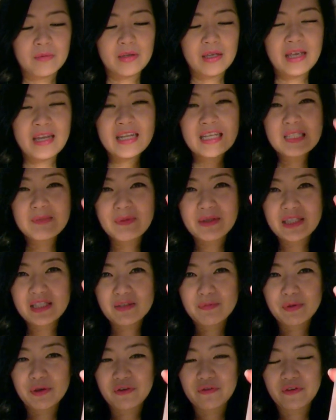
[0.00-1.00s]

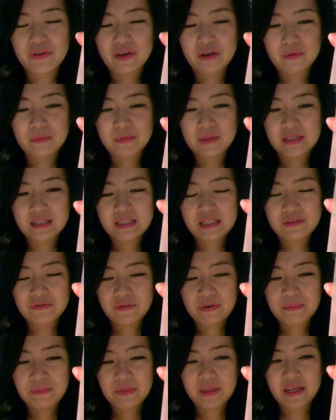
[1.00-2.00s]
inexpensive perfume. This is
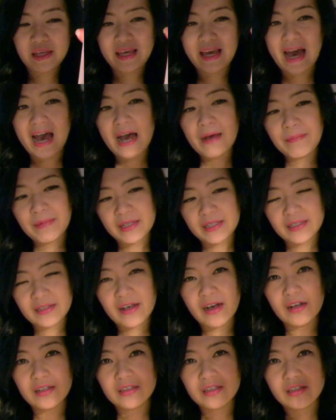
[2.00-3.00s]
from The Gap. It's
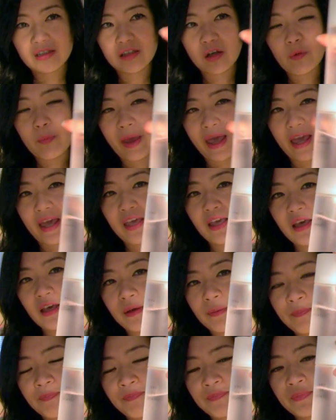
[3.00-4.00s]
called So Pink,
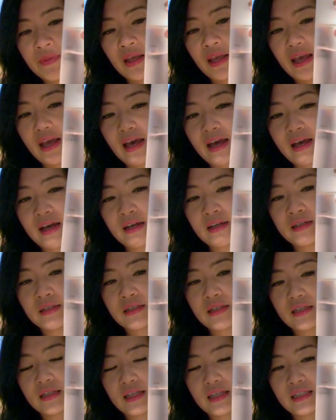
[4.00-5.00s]

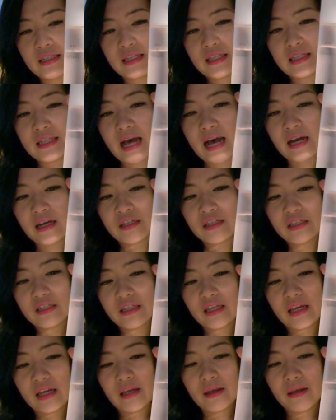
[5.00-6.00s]
and this is
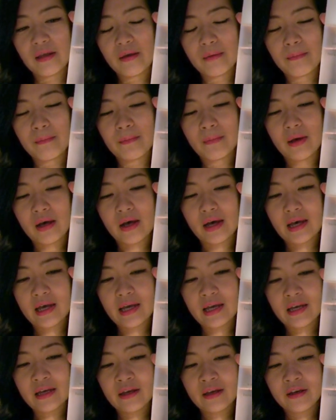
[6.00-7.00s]
actually
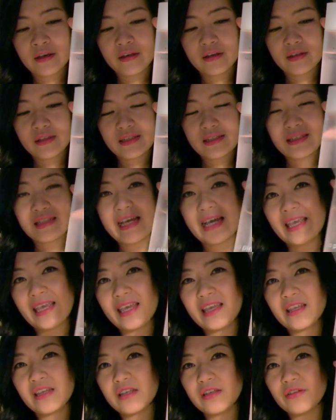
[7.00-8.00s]
my
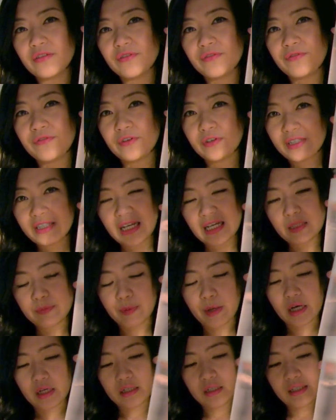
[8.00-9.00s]
second full-size
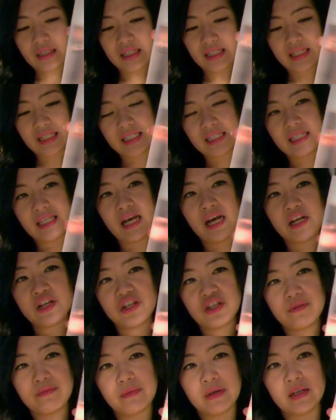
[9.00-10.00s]
bottle, so this is
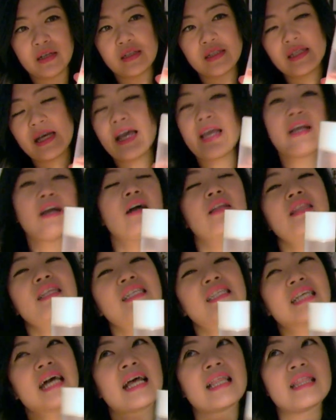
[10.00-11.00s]
100 mils. I got
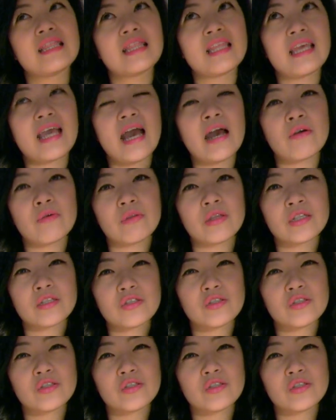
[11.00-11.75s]
this at the outlet